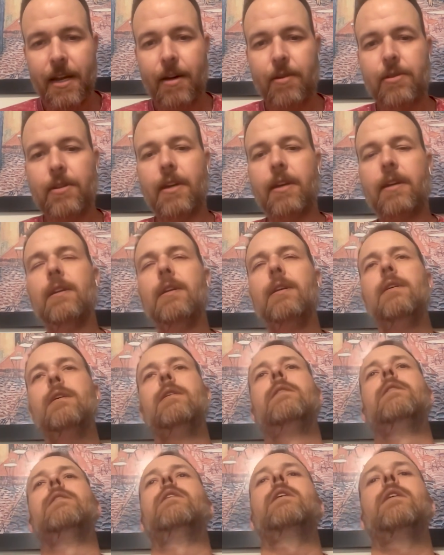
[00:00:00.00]
I was like,
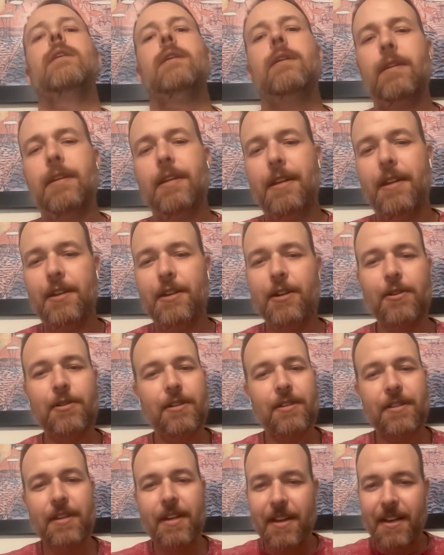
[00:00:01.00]
oh, you know,
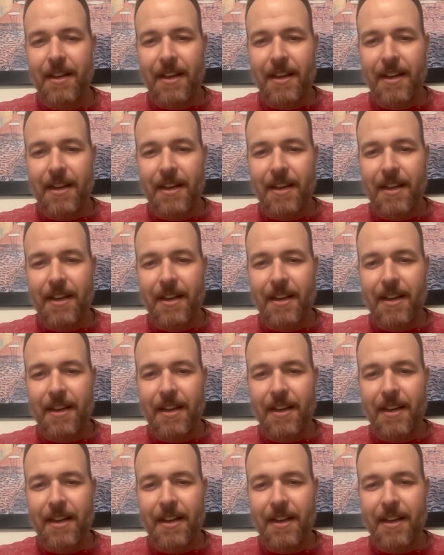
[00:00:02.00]
just